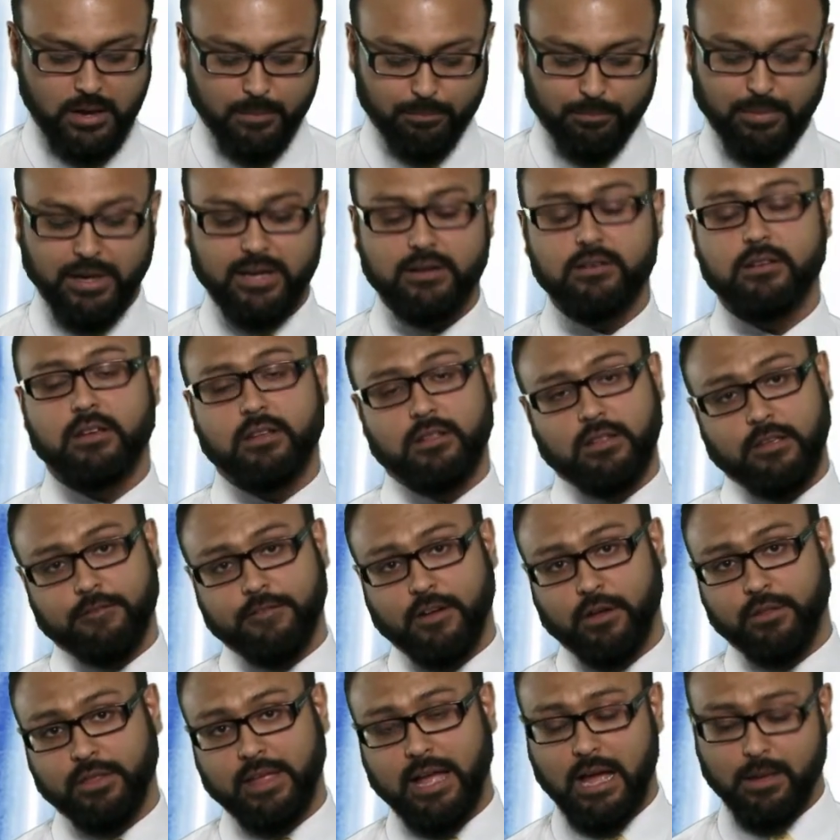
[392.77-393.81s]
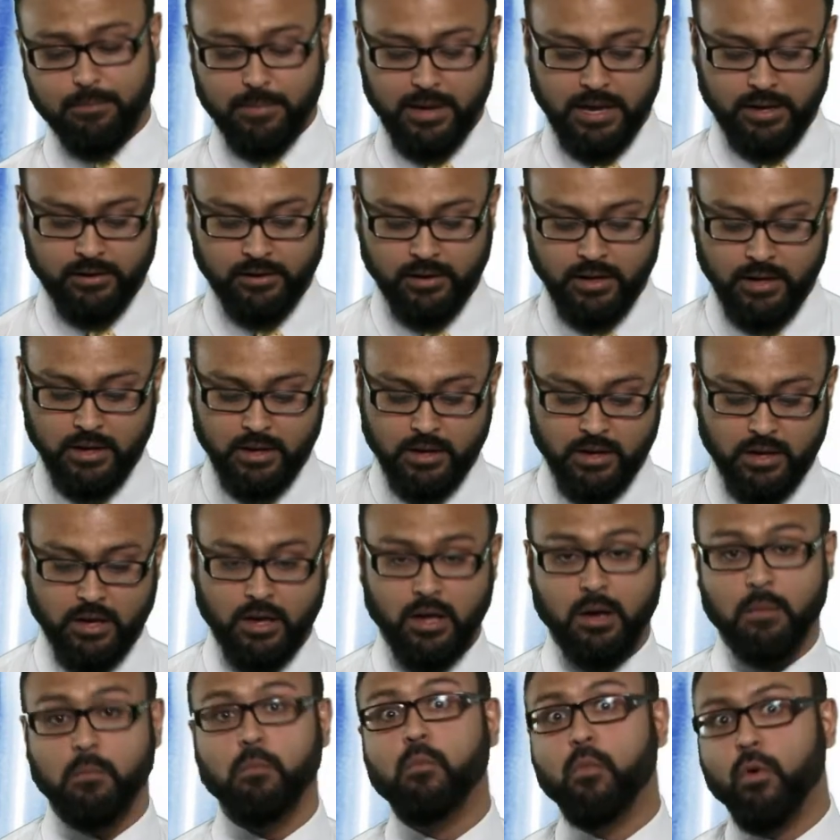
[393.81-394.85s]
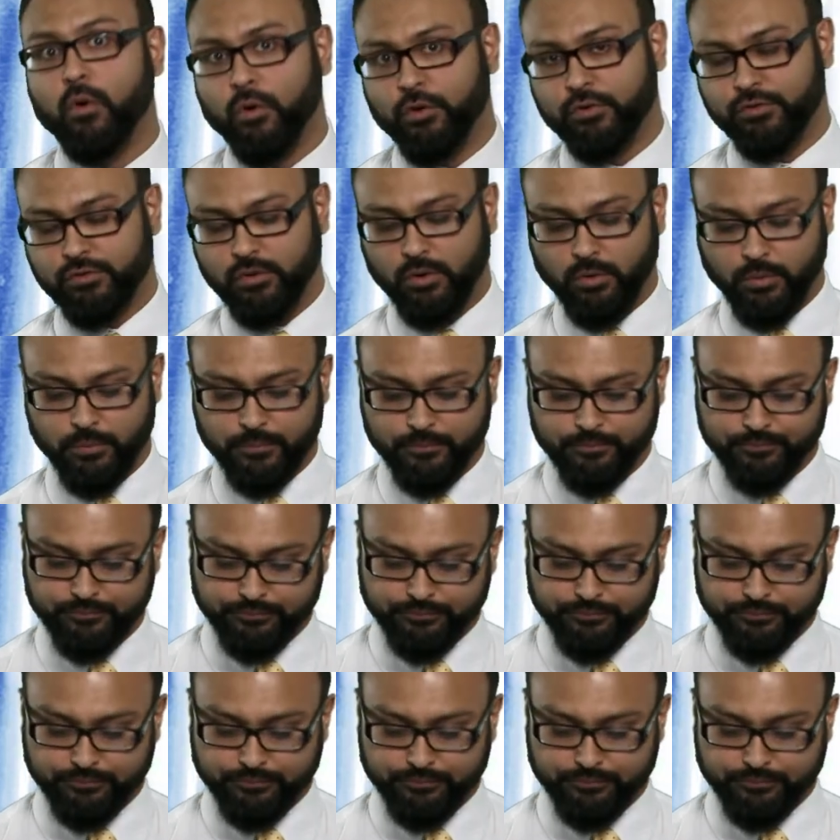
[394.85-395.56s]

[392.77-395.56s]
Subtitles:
but they found the iPad more so.